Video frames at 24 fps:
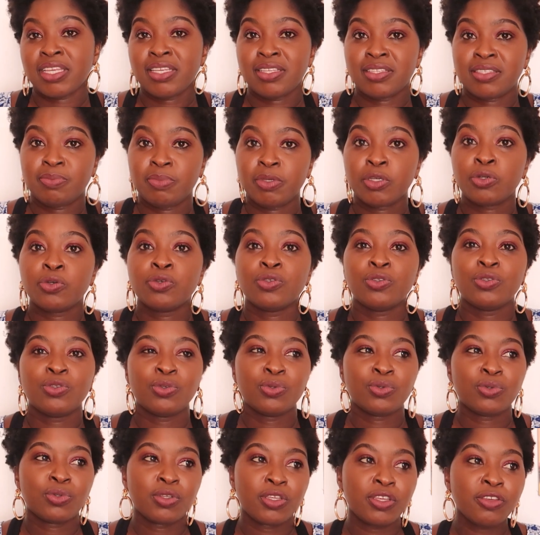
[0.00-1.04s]
is because
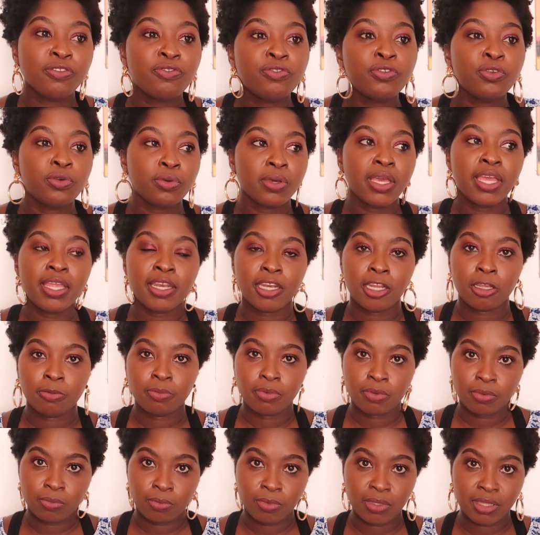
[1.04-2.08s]
if you end up
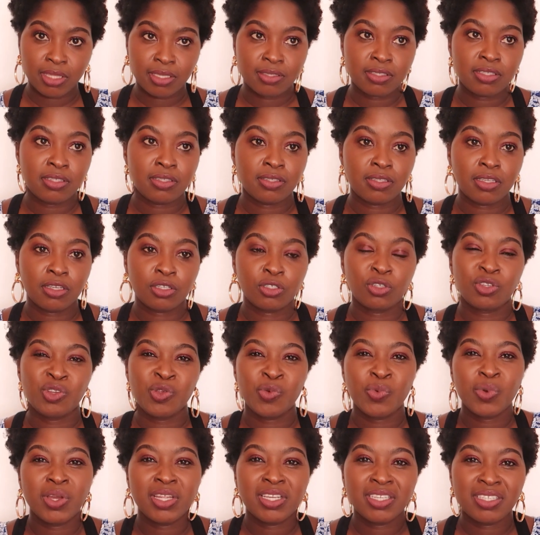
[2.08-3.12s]
with a C-section,
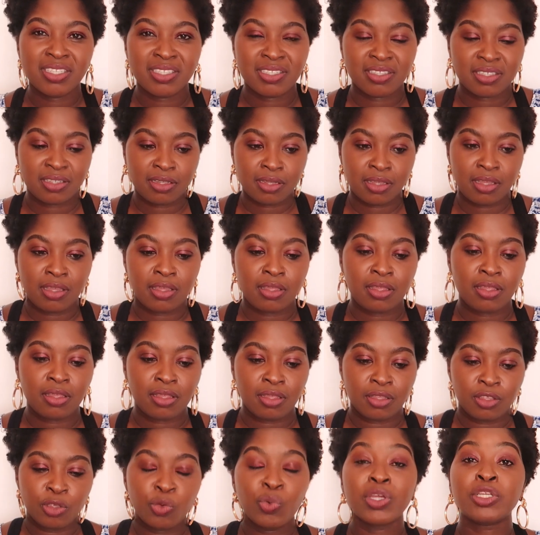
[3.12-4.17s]
you
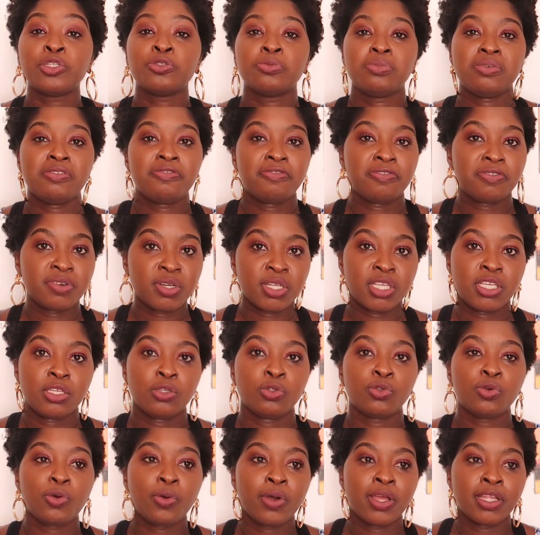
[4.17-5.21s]
want to be free.
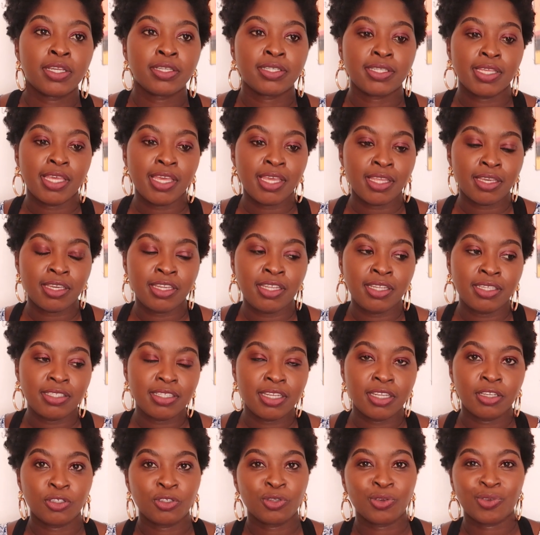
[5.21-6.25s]
You don't want any
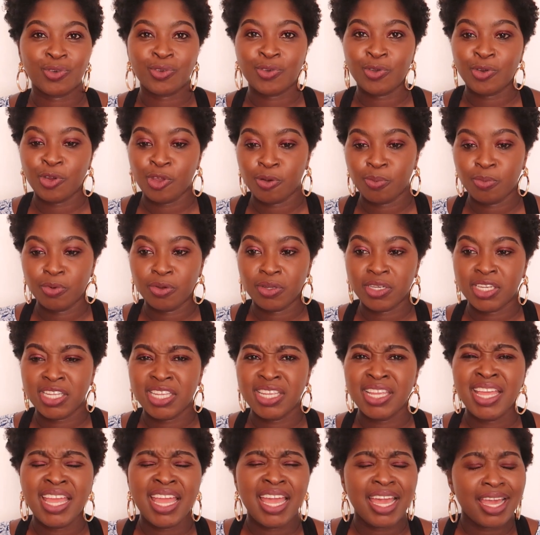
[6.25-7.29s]
tension on your
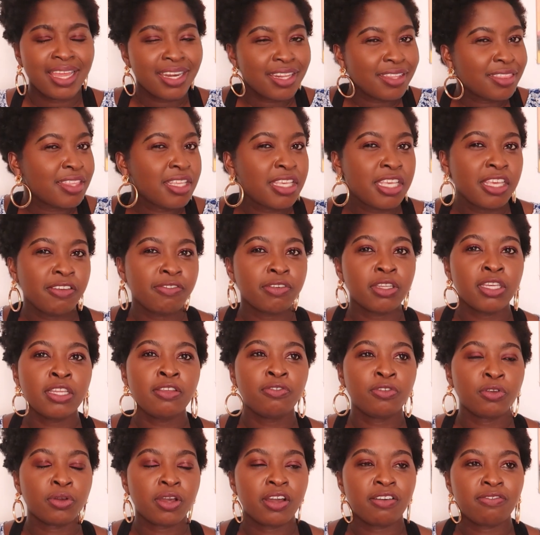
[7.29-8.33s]
body. And I think even
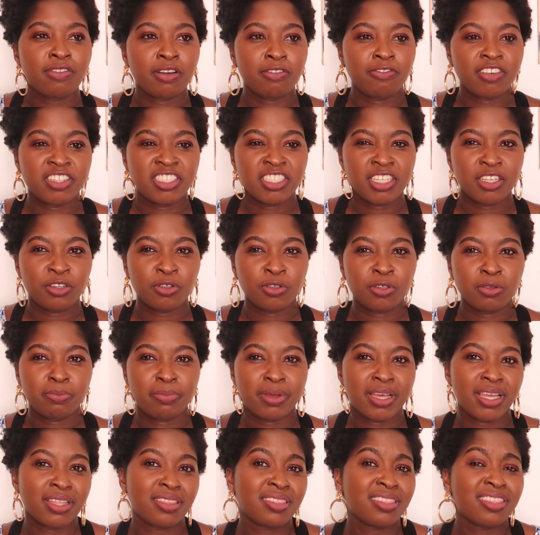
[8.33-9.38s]
if you have a vaginal
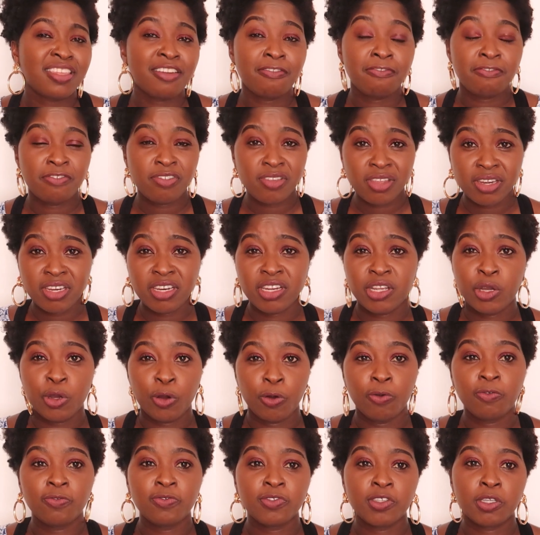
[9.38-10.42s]
birth, they're very
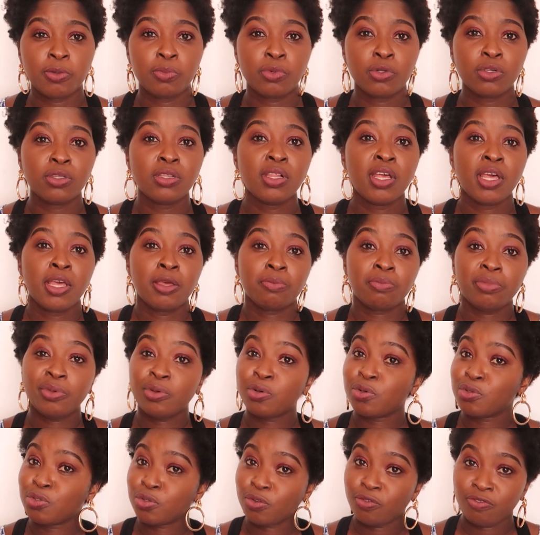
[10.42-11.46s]
comfortable
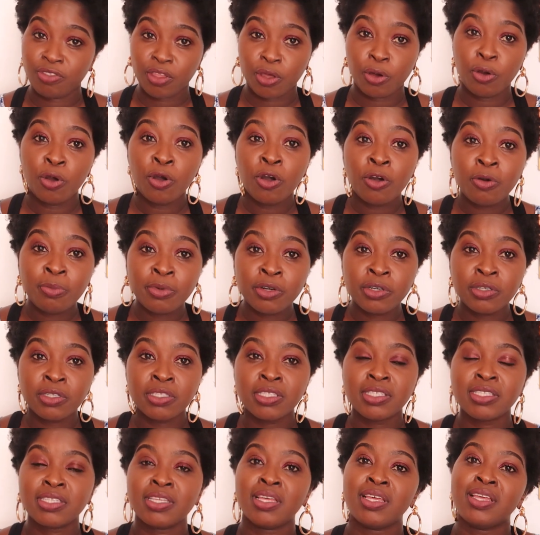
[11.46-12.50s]
because of the
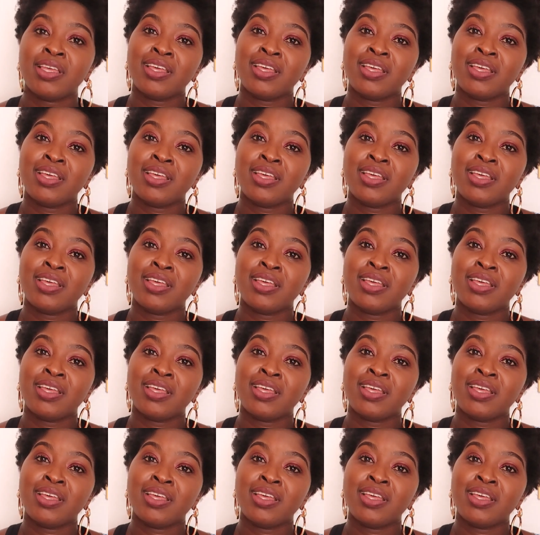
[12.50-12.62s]
hormones.